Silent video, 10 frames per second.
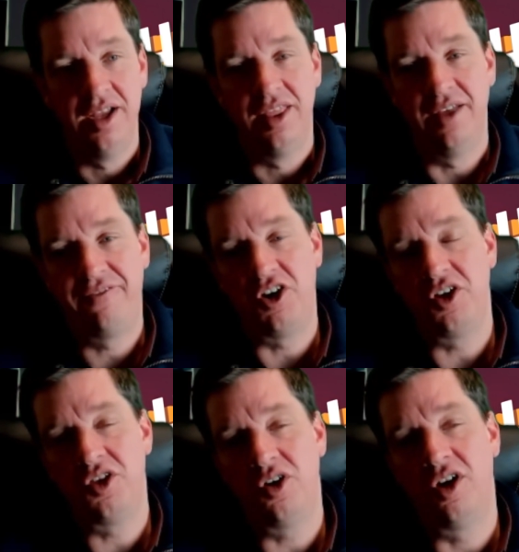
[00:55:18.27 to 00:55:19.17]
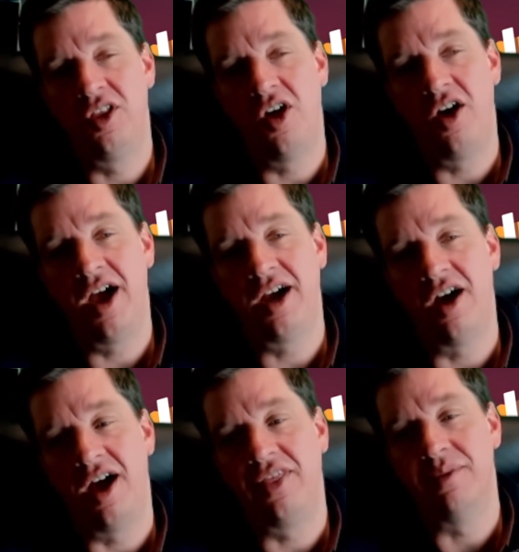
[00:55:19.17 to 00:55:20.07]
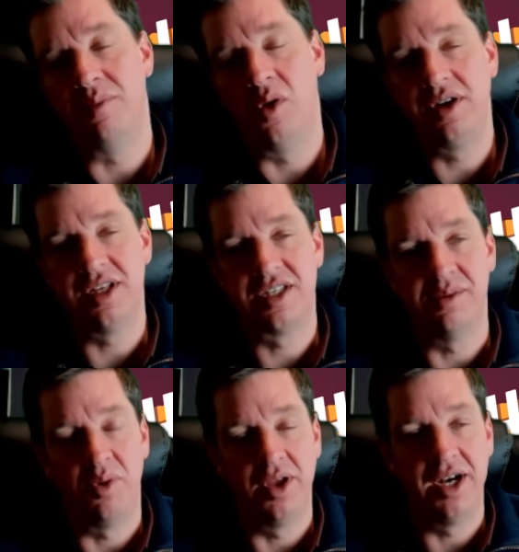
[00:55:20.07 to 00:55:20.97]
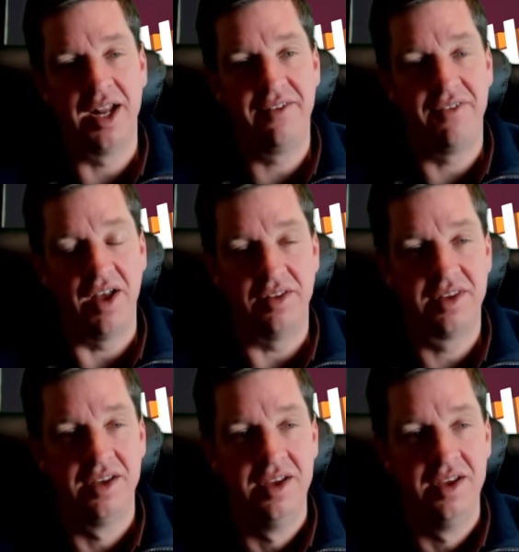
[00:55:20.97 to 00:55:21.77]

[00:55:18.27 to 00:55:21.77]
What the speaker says: the further along I got, the more disappointed I felt.